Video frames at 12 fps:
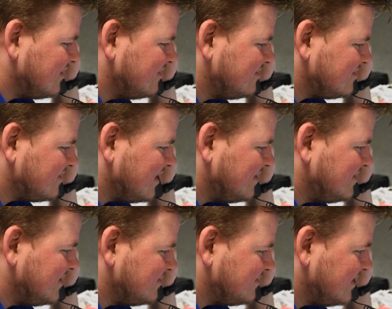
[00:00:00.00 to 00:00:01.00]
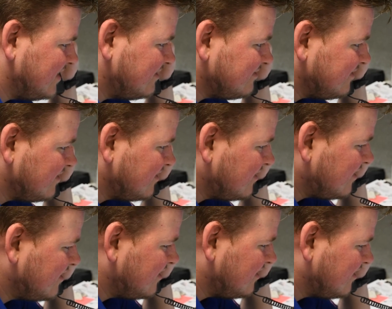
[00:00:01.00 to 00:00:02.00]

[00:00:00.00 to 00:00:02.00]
to see the company do well. When I was